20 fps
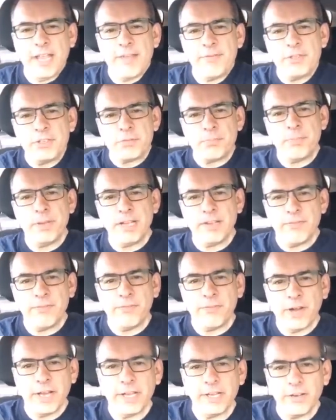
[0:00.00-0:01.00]
you don't have to
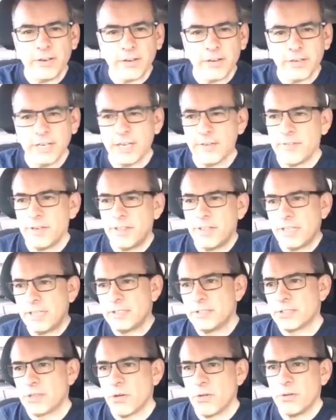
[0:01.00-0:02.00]
have this big
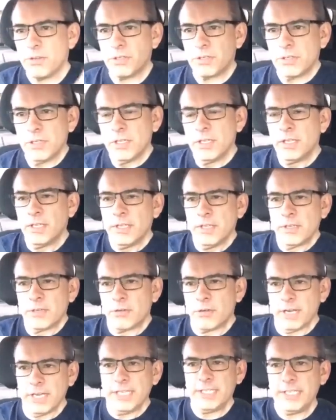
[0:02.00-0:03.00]
fire and everything's
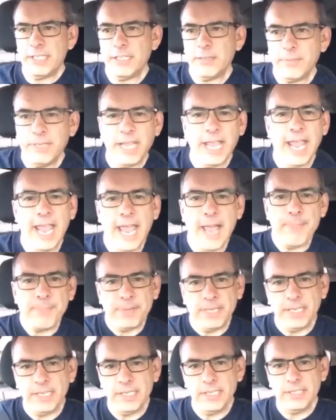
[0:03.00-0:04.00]
going crazy
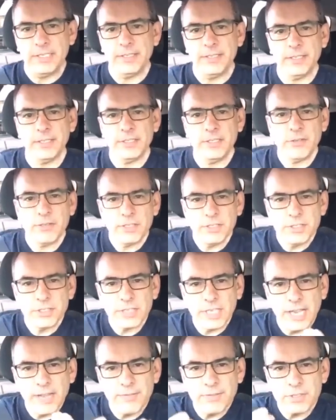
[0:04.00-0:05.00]
to be happy.
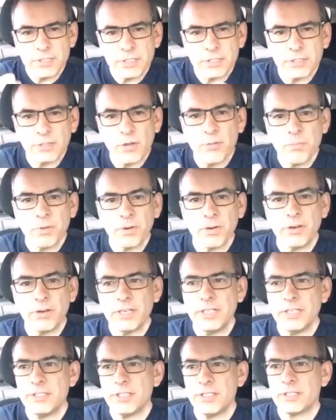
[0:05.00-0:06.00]
You can just have this
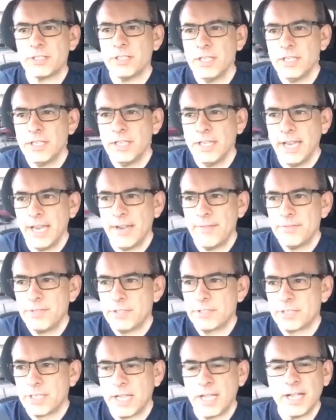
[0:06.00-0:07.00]
slow burn and
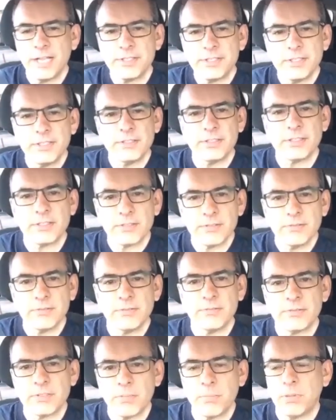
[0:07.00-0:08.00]
just have this
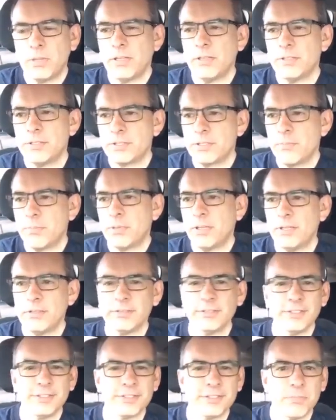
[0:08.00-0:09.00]
constant just
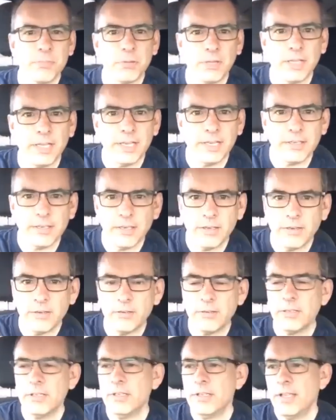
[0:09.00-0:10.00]

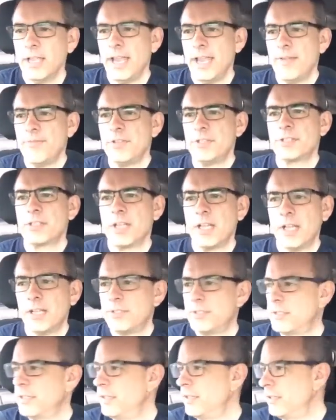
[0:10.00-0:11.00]
supply.
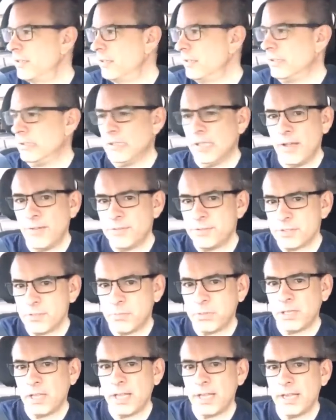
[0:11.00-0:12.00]
Have this constant
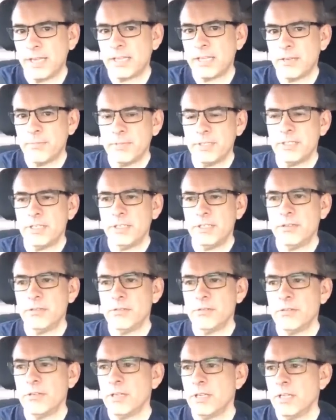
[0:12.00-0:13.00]
love
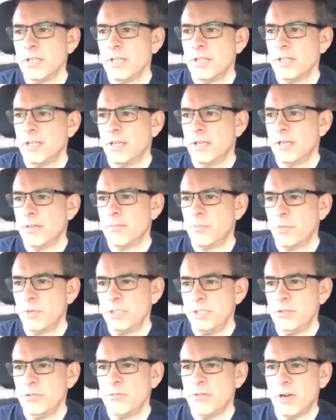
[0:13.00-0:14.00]
supply coming to you
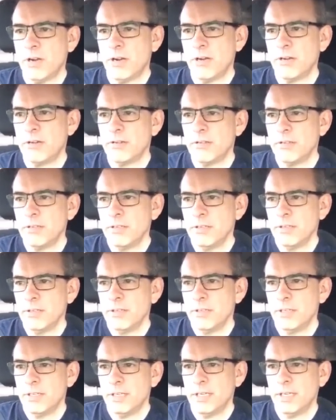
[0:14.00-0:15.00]
when you
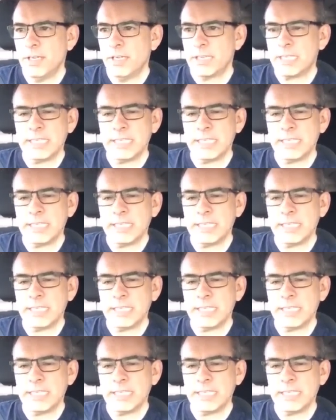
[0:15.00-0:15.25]
are